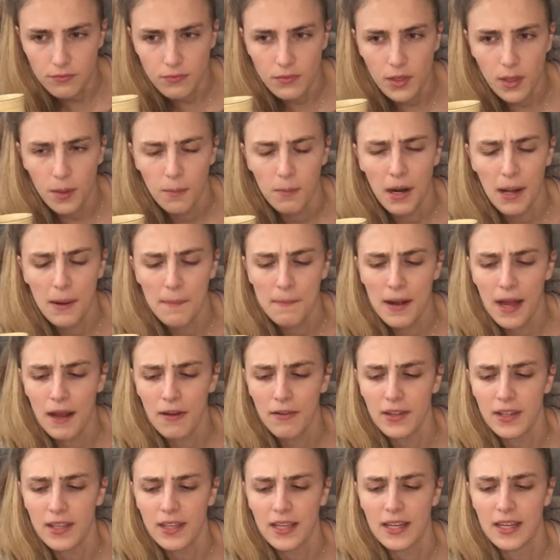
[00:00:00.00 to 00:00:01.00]
But I'm not
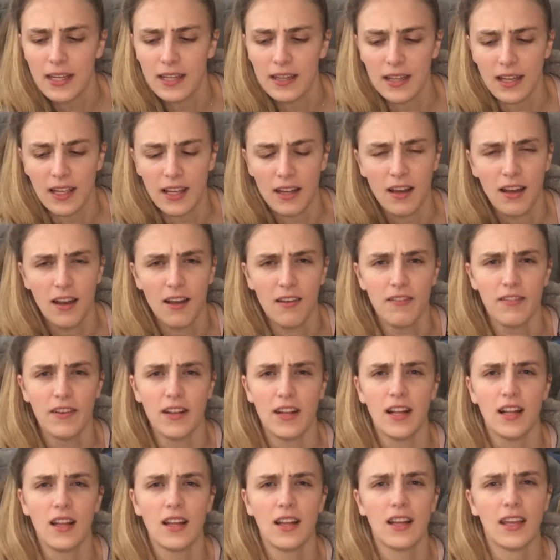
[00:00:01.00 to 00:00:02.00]
really getting like a
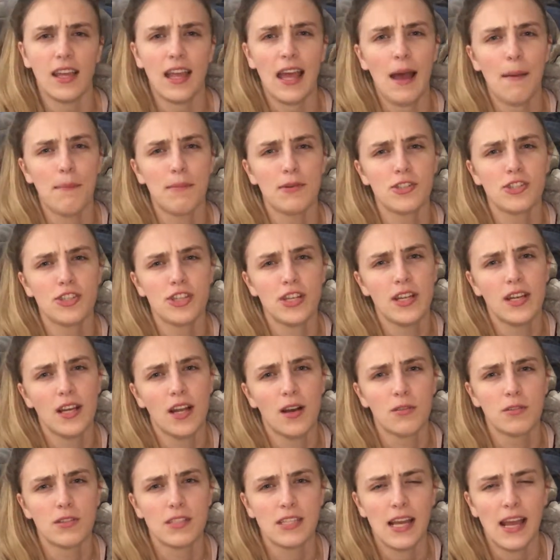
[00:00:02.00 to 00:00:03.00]
vanilla
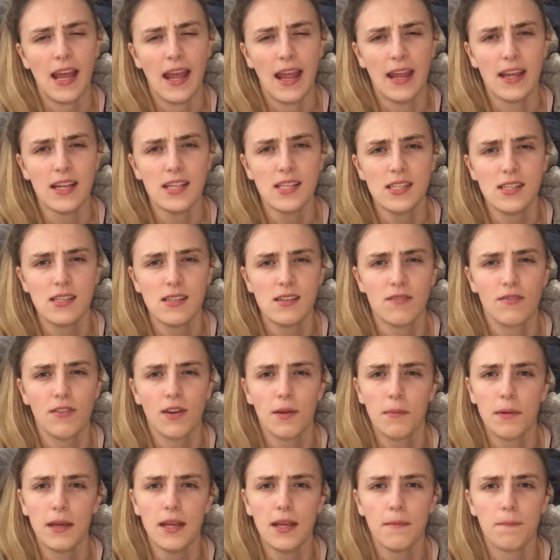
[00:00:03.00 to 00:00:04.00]
cappuccino taste
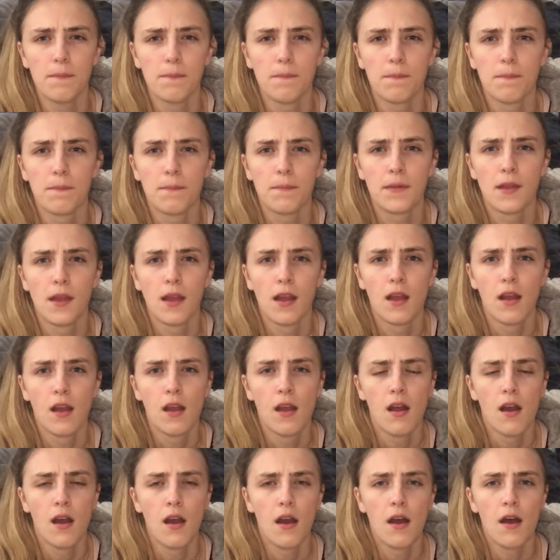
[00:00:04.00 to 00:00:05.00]
from it.
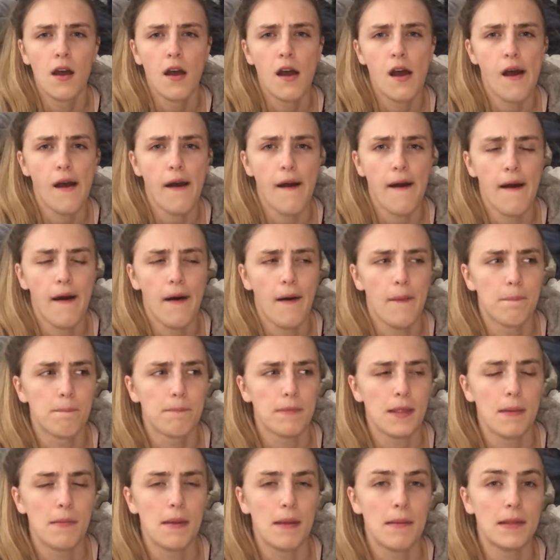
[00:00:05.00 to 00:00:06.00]
And
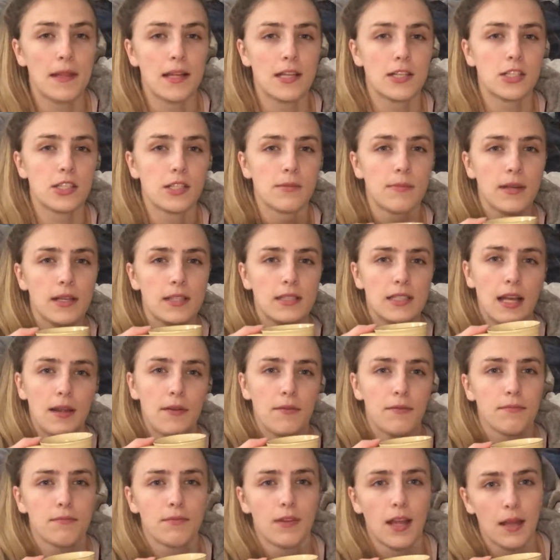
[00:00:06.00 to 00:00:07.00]
maybe that's just because
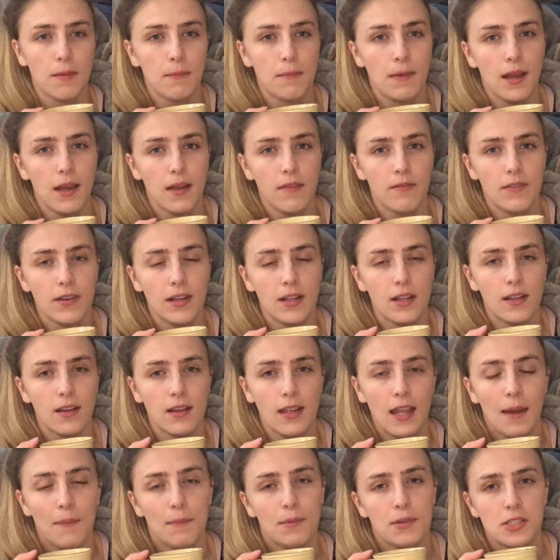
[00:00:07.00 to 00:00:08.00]
I like my vanilla
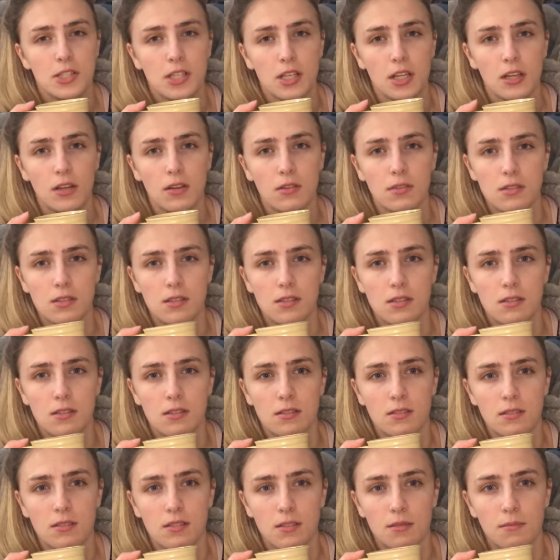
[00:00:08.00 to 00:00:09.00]
cappuccinos
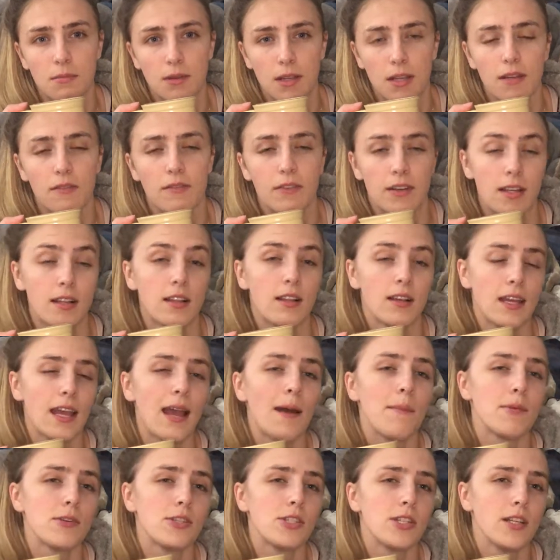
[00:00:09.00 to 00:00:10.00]
to be vanilla
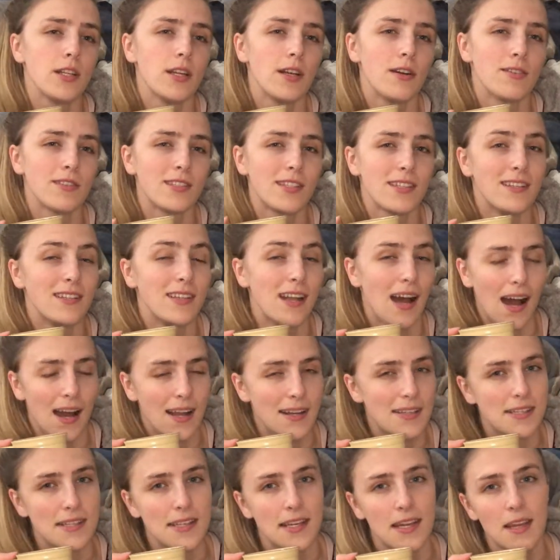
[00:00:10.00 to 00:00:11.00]
cappuccinos and
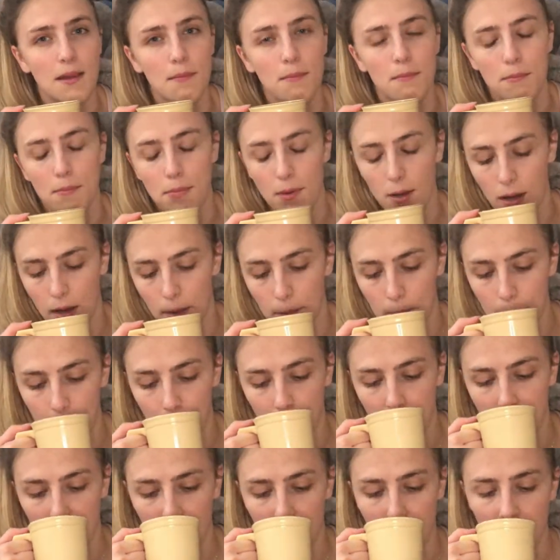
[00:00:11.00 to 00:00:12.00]
not tea, but
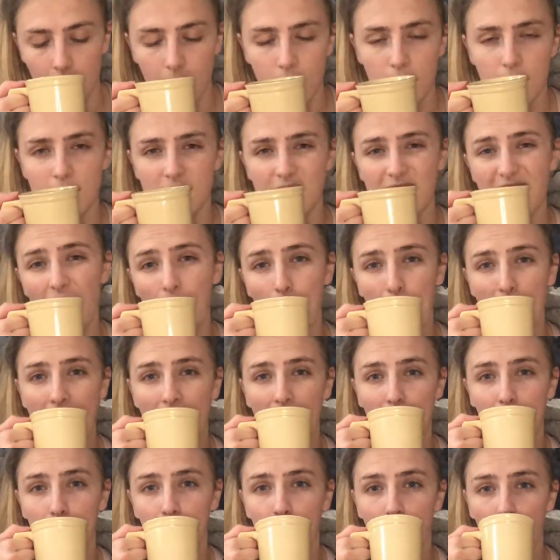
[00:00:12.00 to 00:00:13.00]
it's not
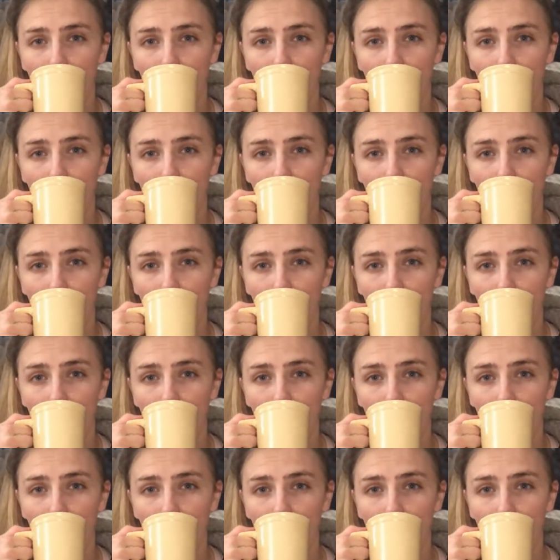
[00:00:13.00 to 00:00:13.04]
bad.